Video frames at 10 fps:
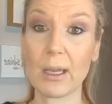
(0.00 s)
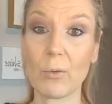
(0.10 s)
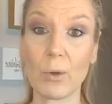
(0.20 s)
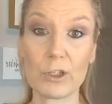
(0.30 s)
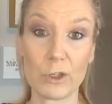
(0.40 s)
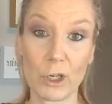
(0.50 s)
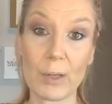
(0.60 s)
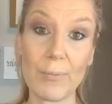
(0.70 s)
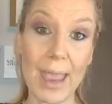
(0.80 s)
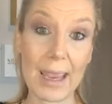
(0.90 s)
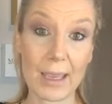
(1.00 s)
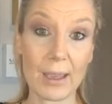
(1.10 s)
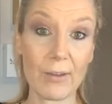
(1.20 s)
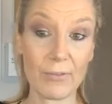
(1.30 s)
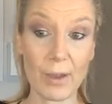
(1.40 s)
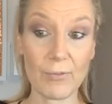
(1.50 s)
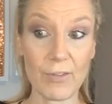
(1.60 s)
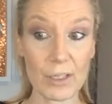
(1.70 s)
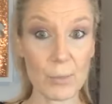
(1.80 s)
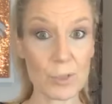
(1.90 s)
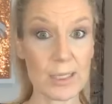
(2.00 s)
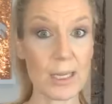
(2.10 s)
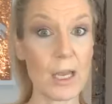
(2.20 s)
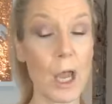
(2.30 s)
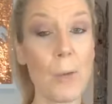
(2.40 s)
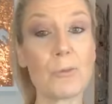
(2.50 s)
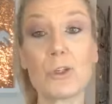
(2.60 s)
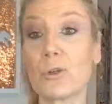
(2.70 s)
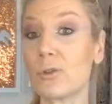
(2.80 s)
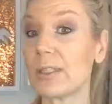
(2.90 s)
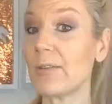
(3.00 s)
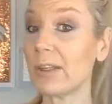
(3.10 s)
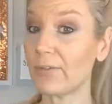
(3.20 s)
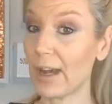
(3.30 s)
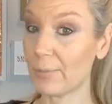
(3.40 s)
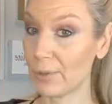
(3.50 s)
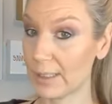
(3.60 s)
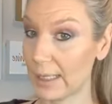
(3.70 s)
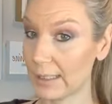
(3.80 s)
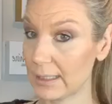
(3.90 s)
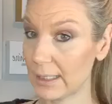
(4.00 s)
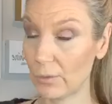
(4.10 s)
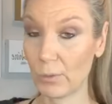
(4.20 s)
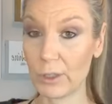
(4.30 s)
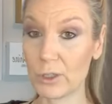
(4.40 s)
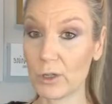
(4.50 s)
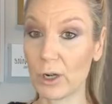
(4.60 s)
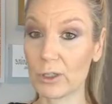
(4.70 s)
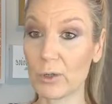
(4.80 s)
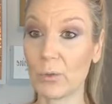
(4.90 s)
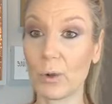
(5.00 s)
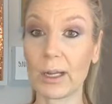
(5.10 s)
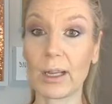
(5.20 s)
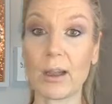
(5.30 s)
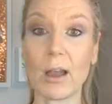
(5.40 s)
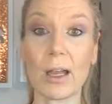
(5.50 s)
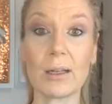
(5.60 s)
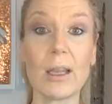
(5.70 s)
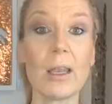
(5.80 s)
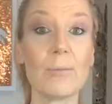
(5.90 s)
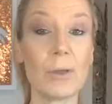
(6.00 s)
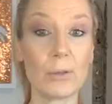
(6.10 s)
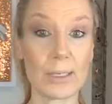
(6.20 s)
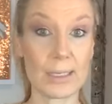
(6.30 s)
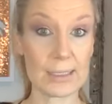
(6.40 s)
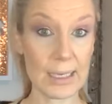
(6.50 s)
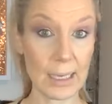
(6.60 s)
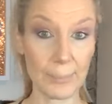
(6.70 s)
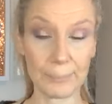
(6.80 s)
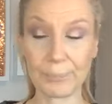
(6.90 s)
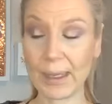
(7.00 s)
which you're going to make 50% up to 75% when you start working on building a team.